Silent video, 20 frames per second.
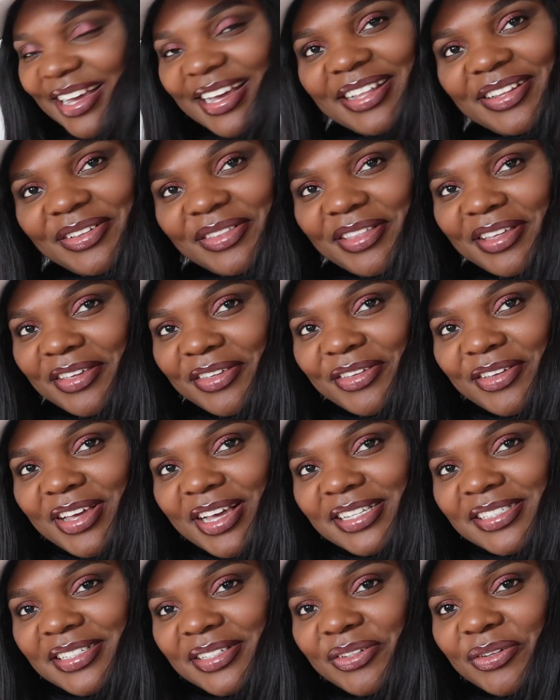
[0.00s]
I cannot thank you
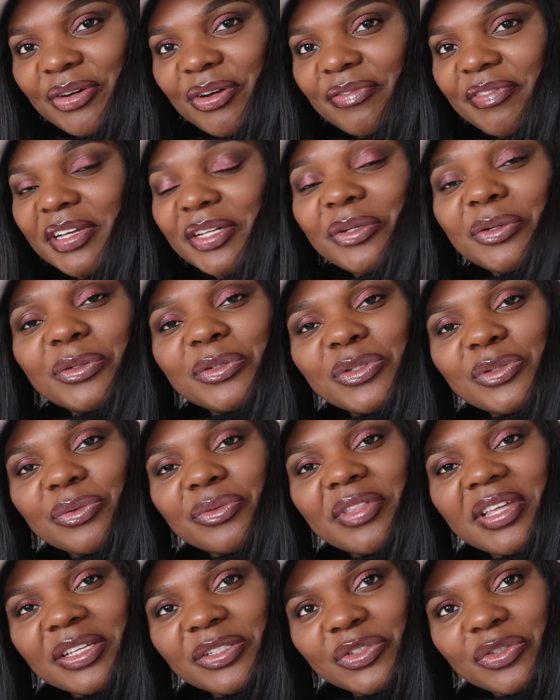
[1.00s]
guys enough and
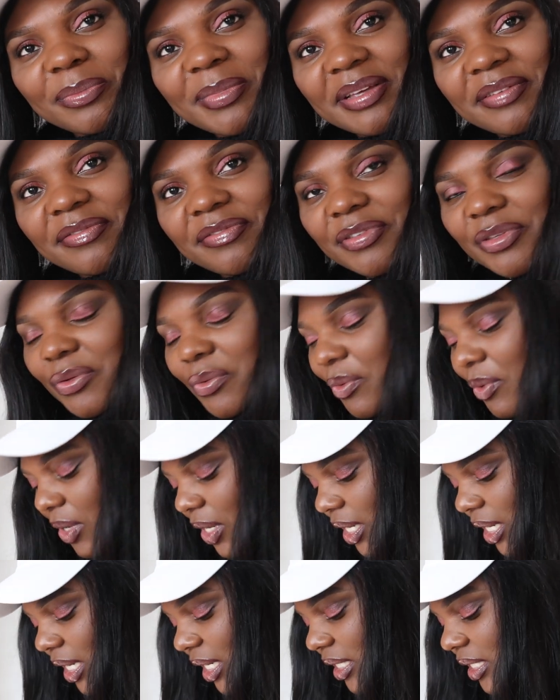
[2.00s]
also thanks to my
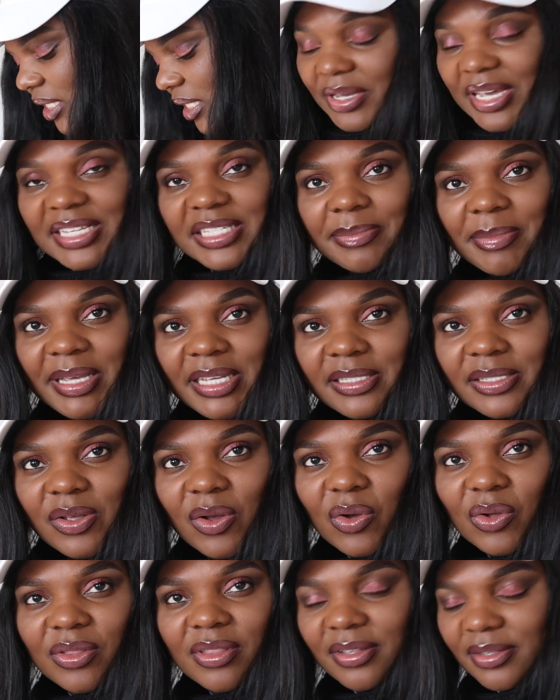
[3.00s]
viewers. You guys makes
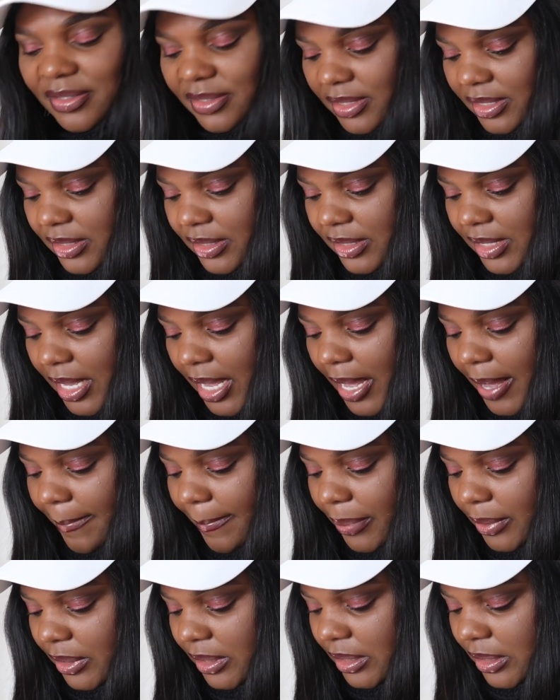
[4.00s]
all those things
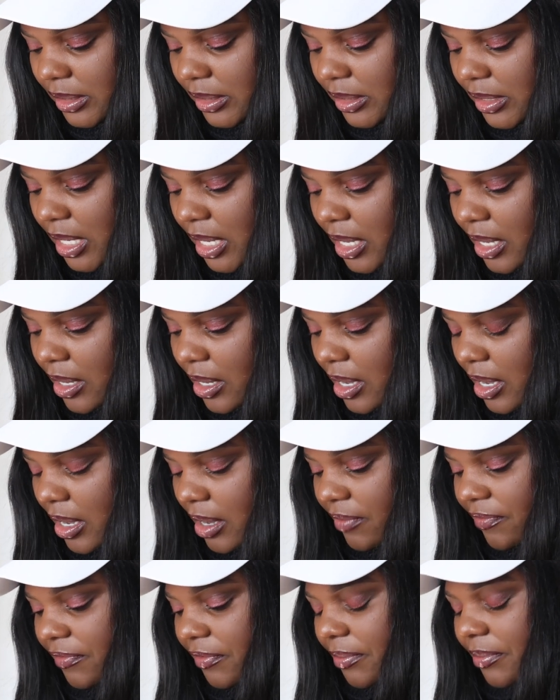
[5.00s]
happen
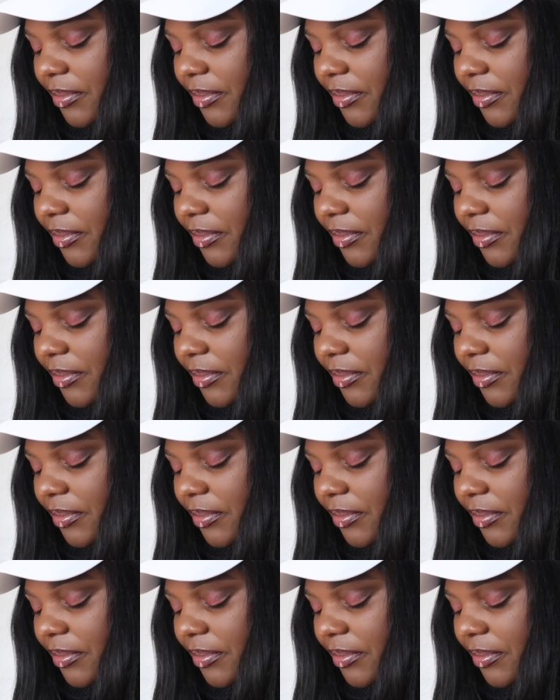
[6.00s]
uh, for